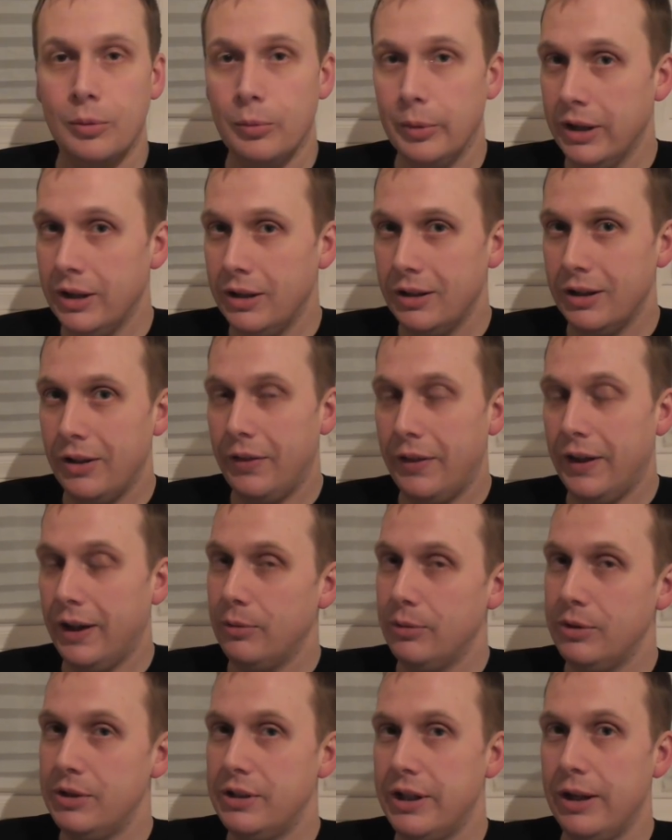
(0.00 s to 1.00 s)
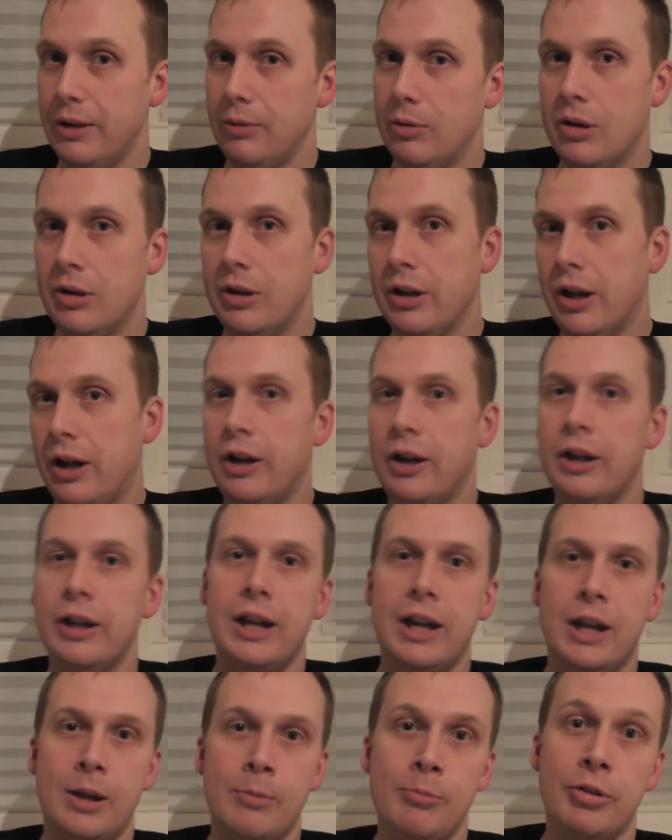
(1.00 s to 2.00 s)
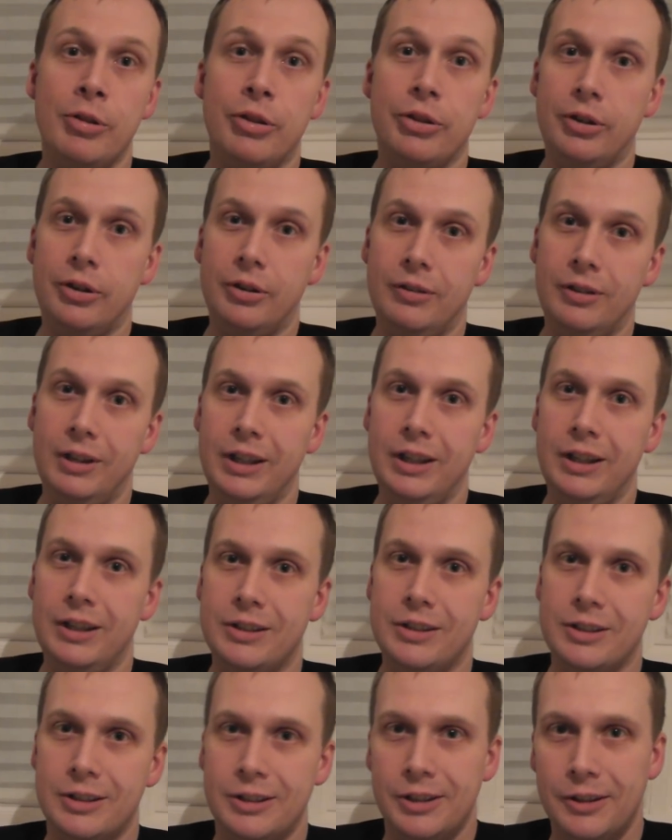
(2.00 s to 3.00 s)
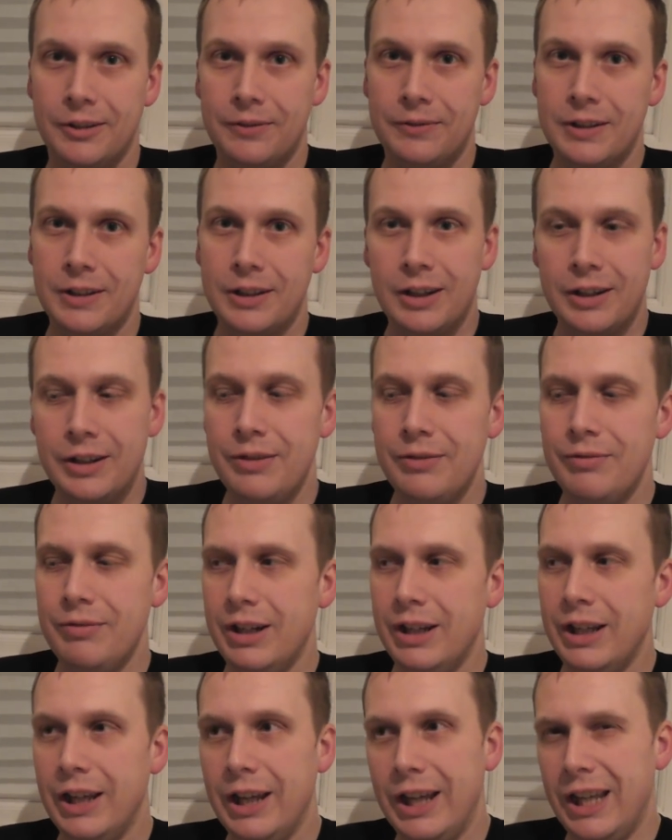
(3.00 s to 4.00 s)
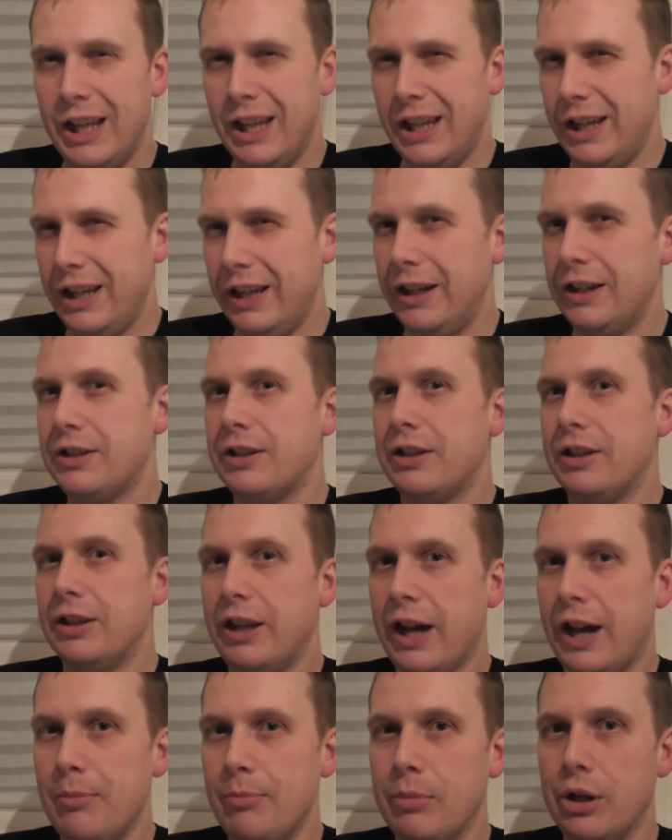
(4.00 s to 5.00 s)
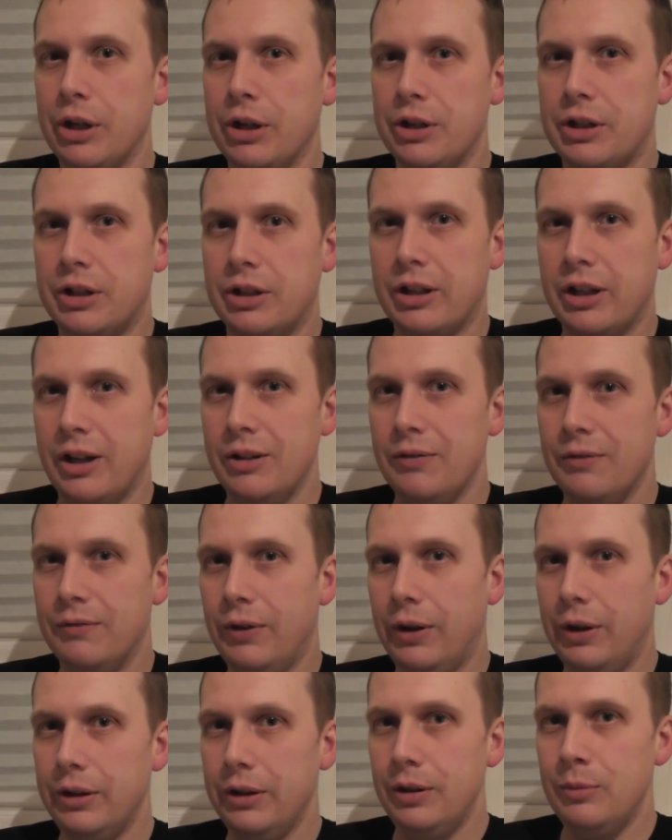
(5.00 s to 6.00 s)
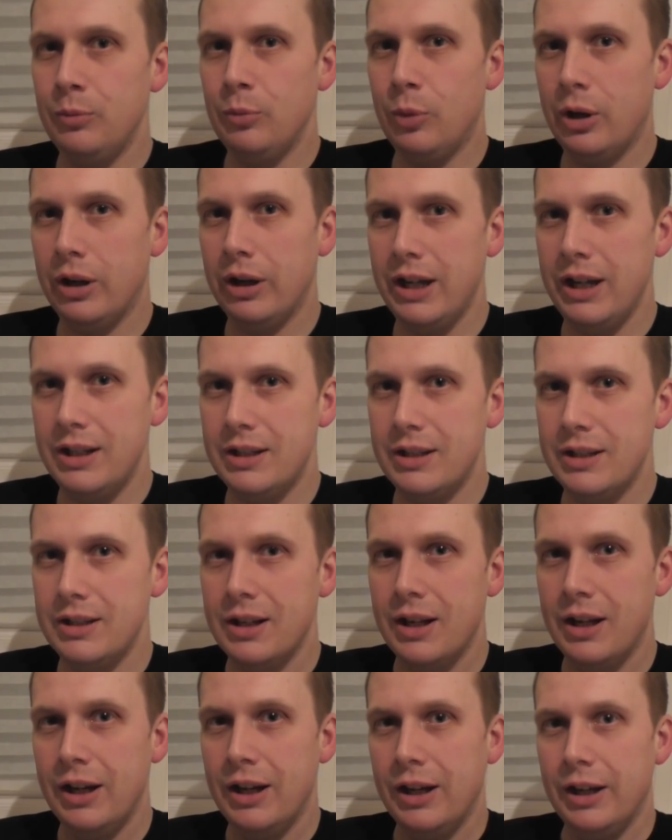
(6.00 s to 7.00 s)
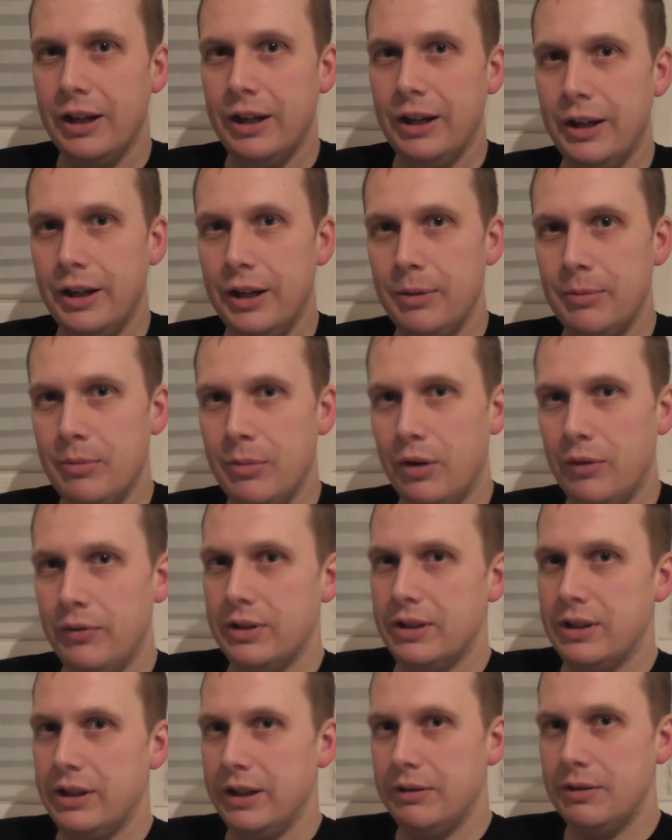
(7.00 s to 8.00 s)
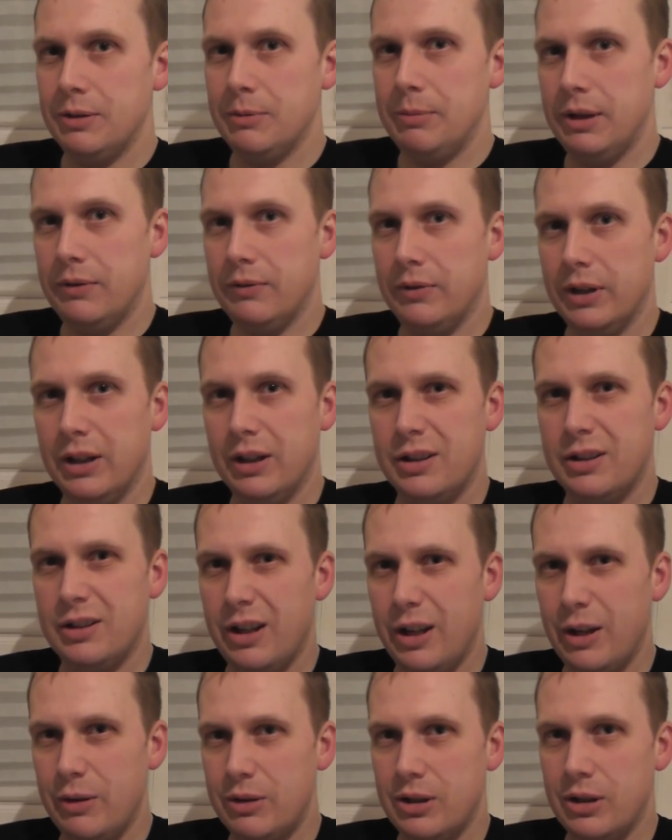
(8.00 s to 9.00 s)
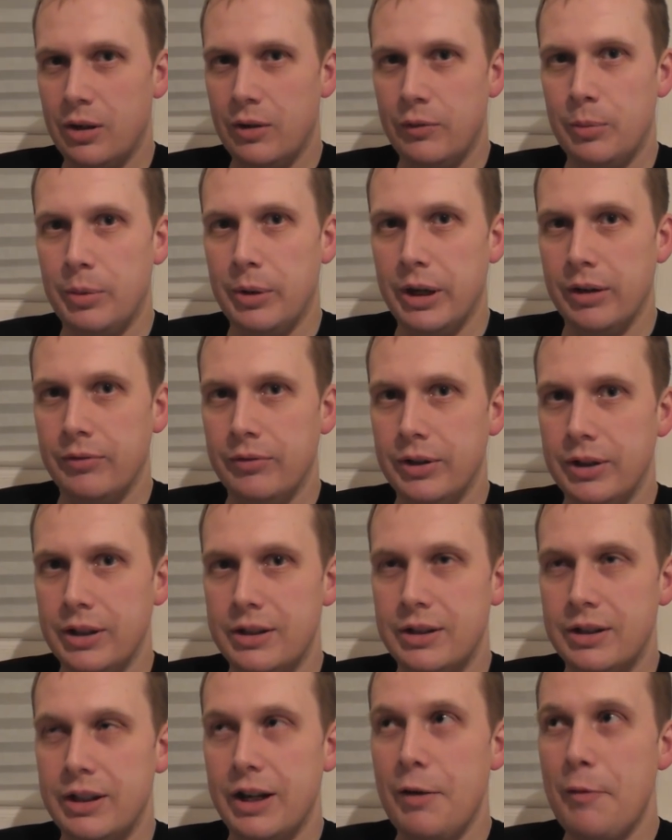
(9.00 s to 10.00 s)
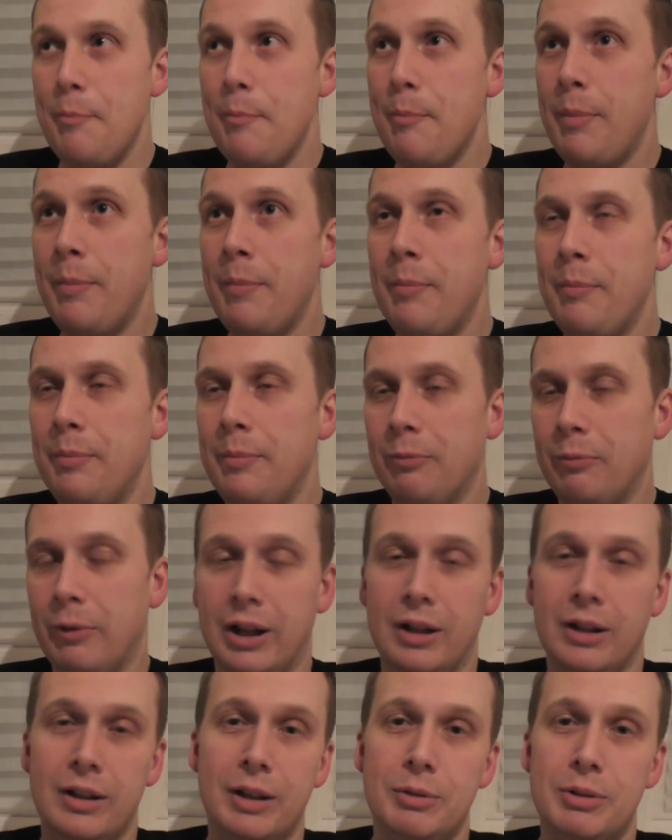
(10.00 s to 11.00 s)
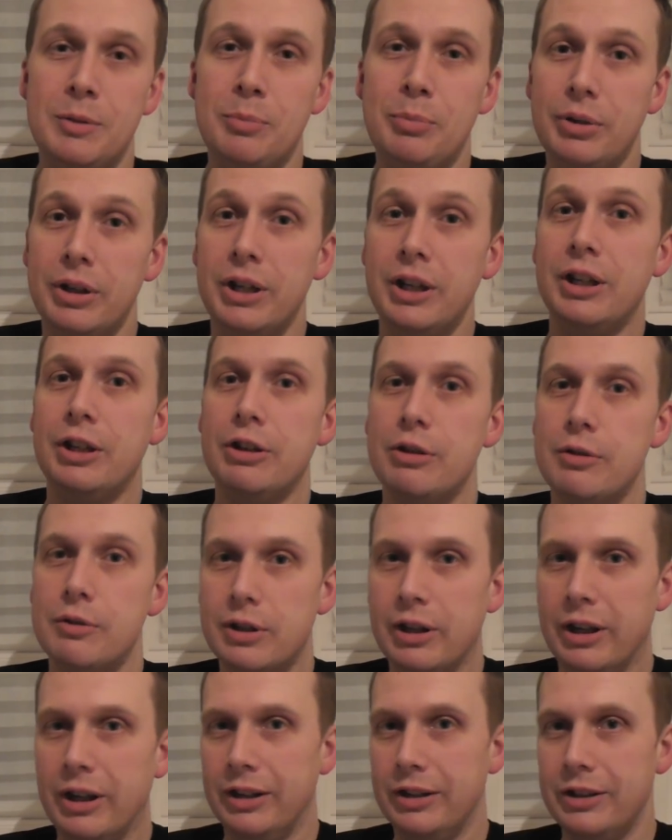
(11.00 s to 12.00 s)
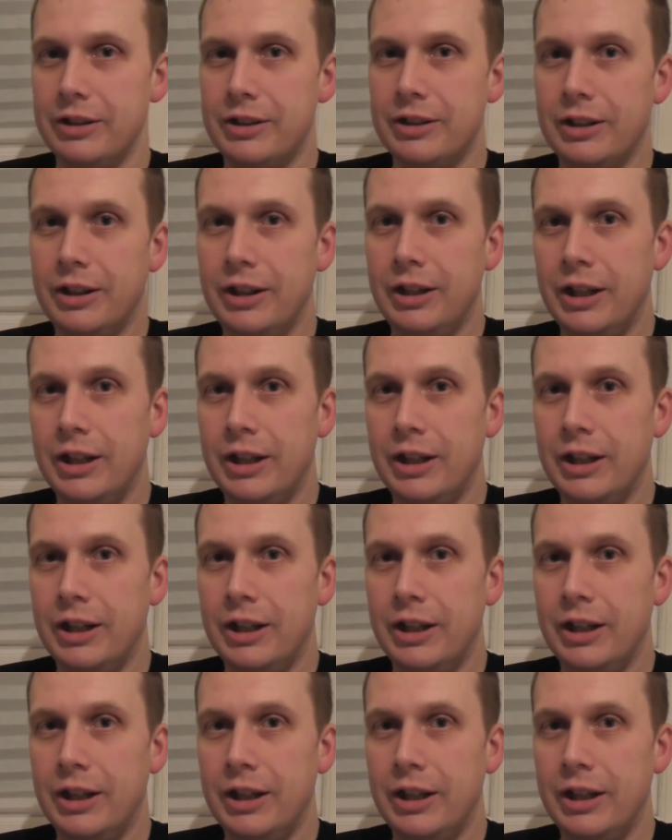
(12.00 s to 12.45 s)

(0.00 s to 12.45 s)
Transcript: Well, that was day one. I am thoroughly stuffed, and I didn't really eat that much, kind of volume-wise. Obviously it was a bit of a slow start for breakfast, then well, it was a pretty huge lunch,